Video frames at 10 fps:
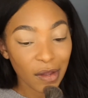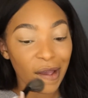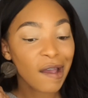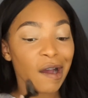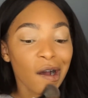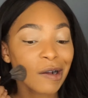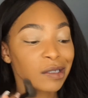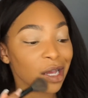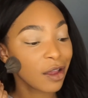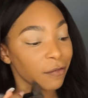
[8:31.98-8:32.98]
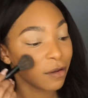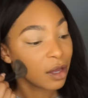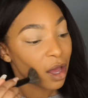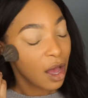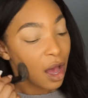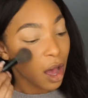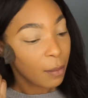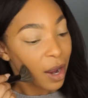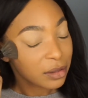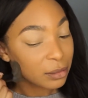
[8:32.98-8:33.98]
at all because I have
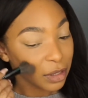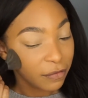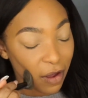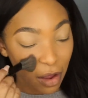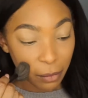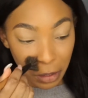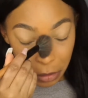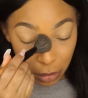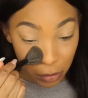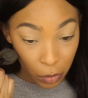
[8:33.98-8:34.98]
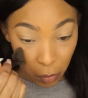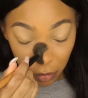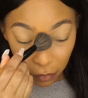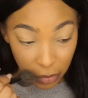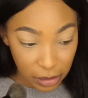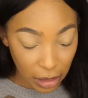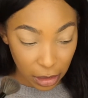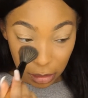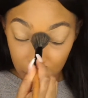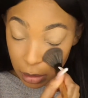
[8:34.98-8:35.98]
approximately 5 minutes and 24
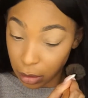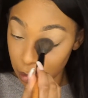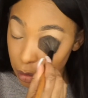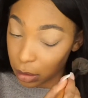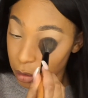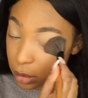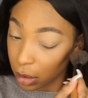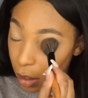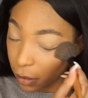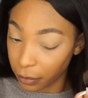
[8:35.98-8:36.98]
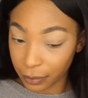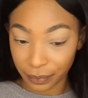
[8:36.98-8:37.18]
seconds. So